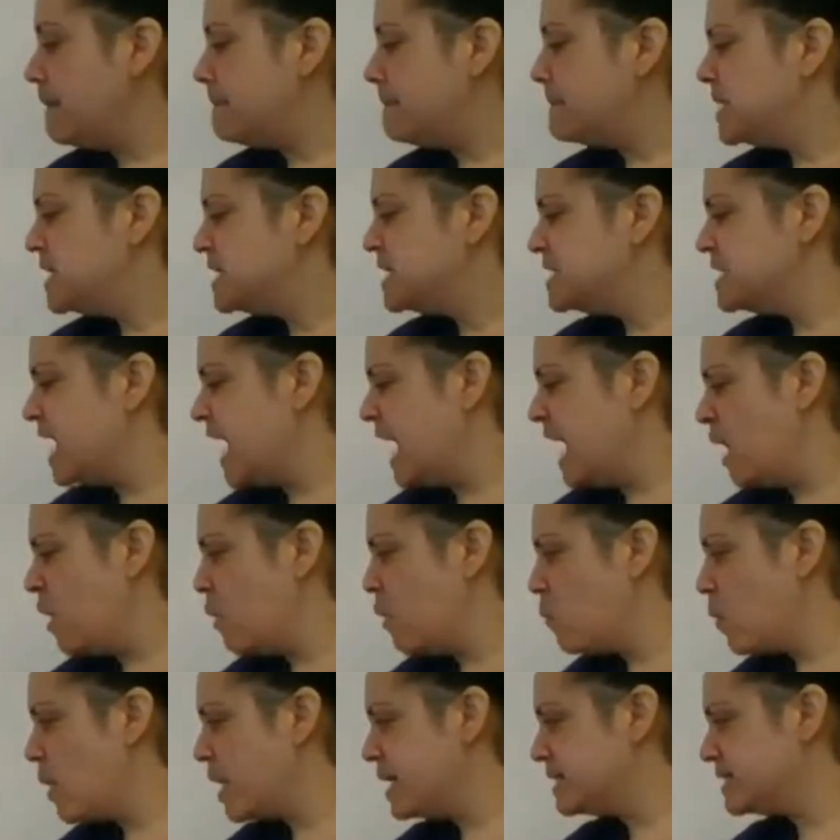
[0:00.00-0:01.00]
But now
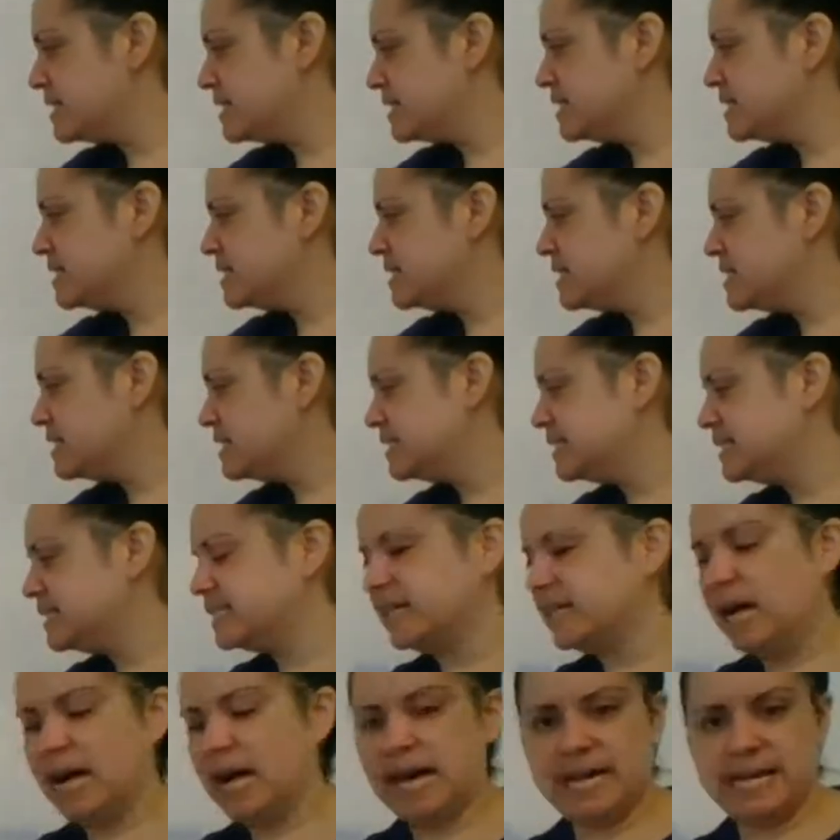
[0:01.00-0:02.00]
what does this
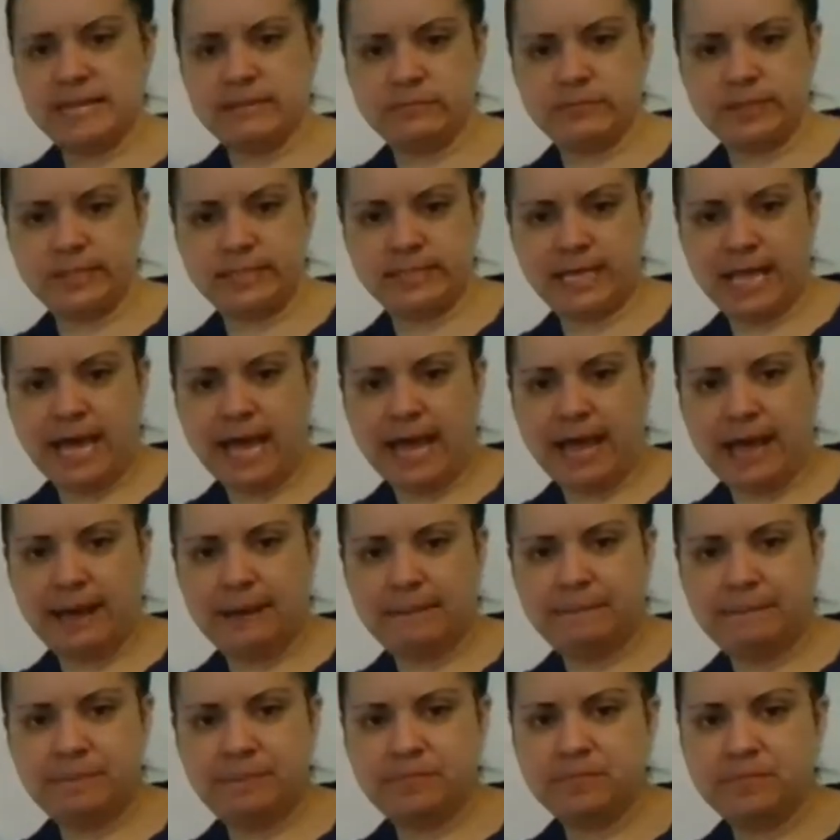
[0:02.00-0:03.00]
time say?
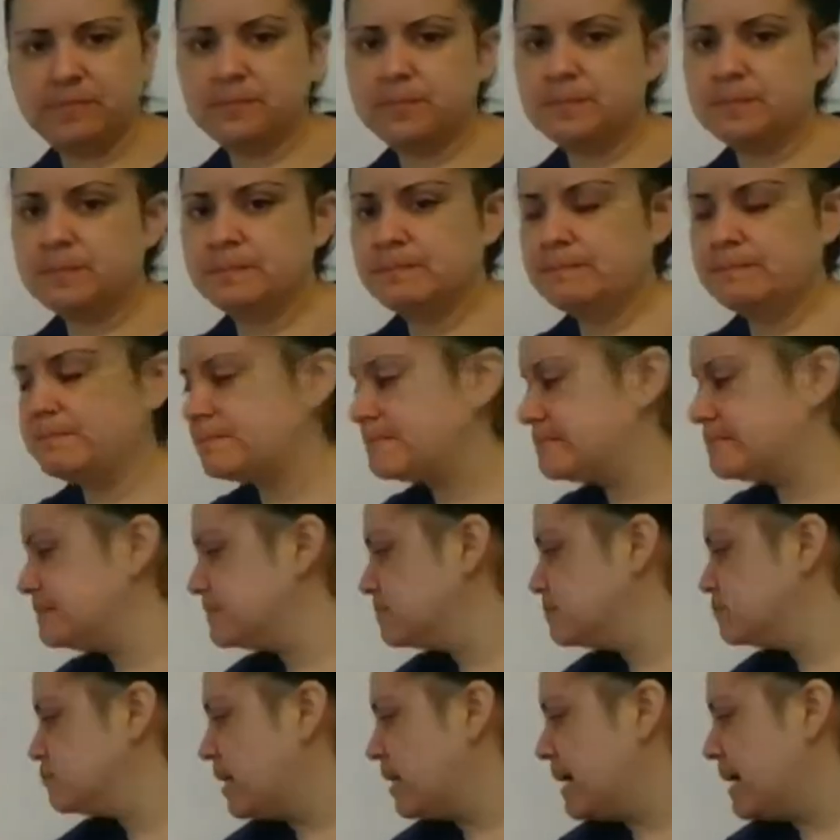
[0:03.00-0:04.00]

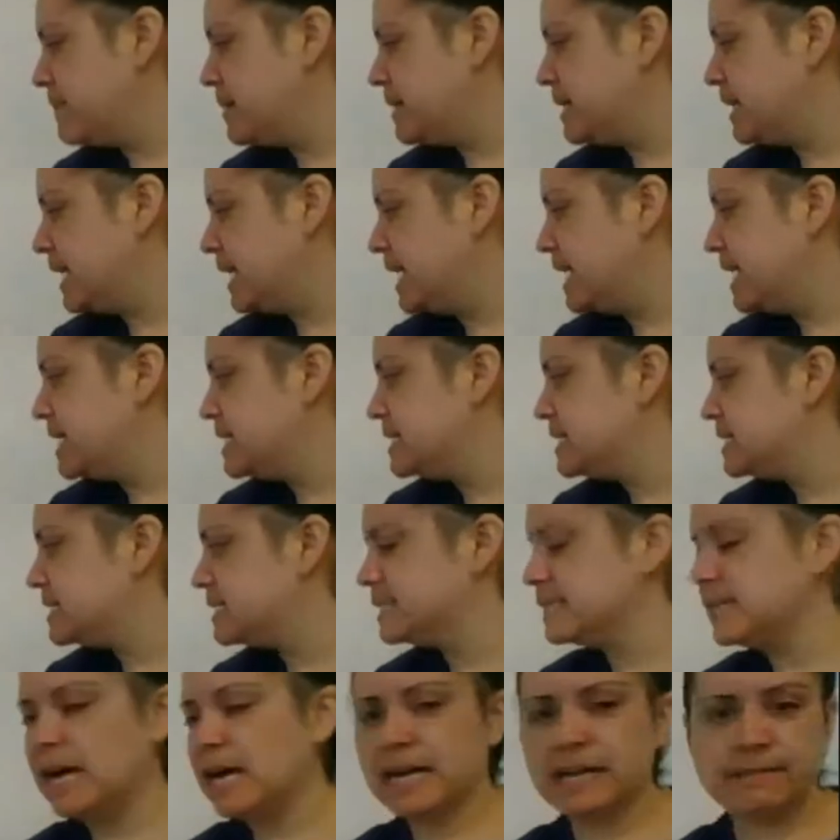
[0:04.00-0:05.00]
My minute hand is
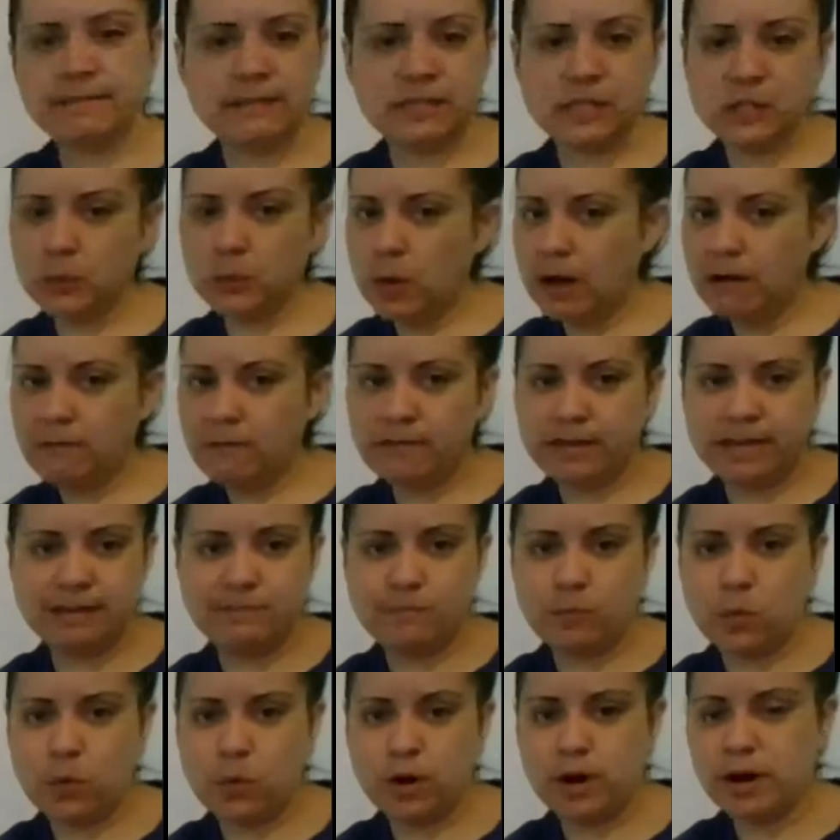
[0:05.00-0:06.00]
not at the 12
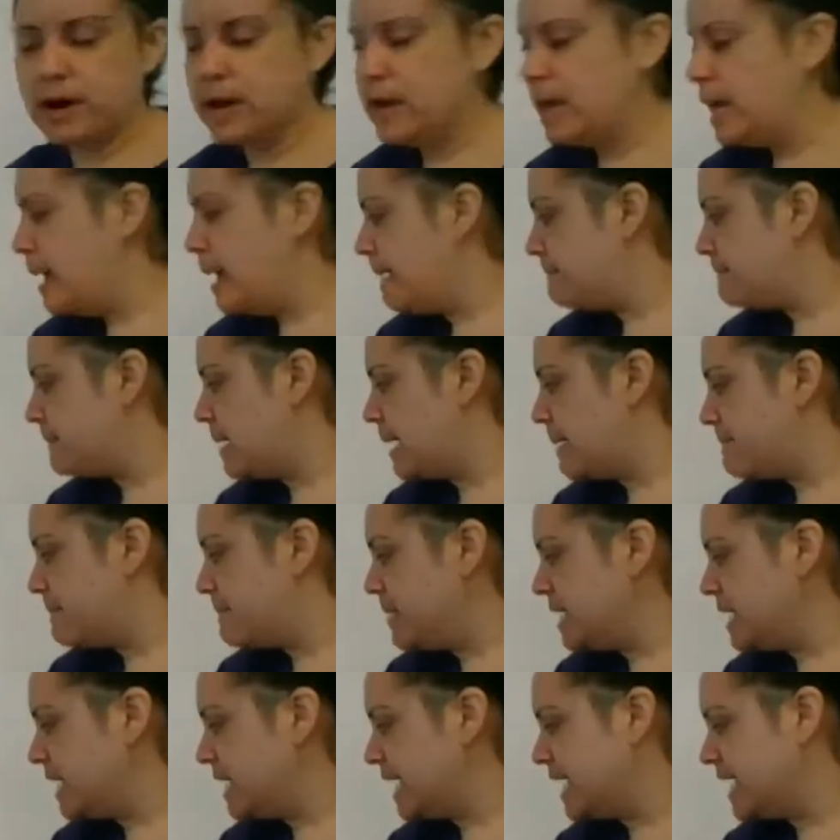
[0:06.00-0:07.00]
anymore. My
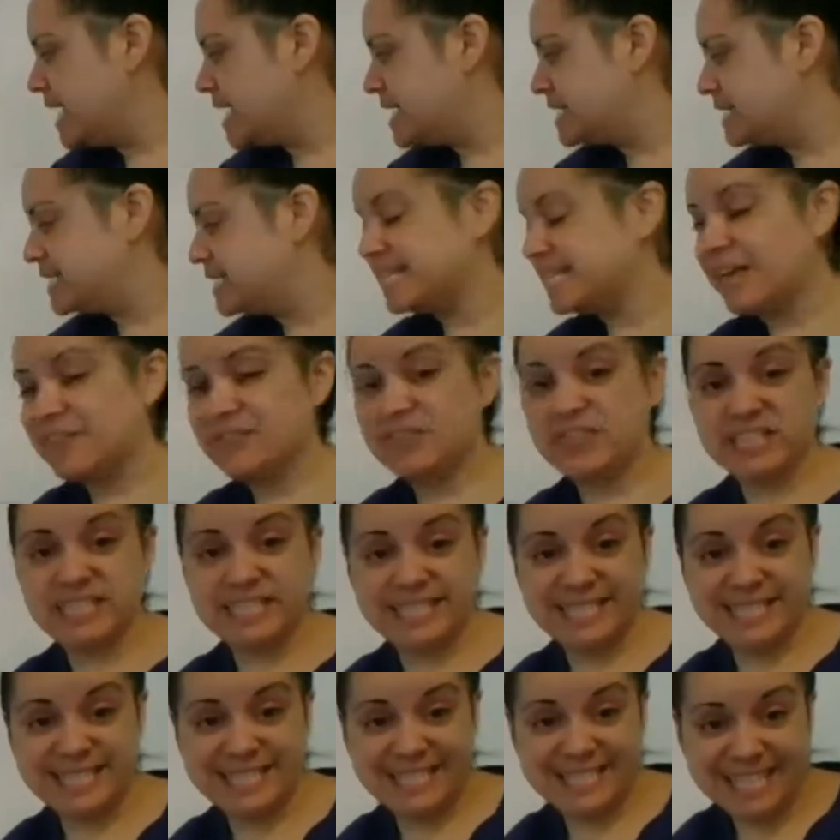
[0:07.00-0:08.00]
minute hand is at the
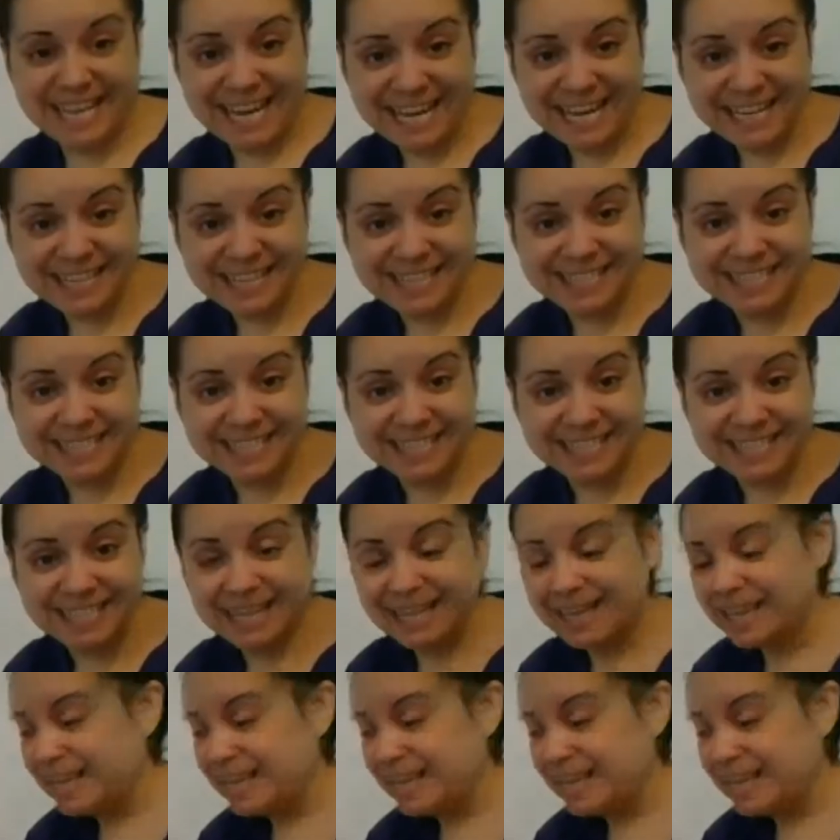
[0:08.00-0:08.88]
6.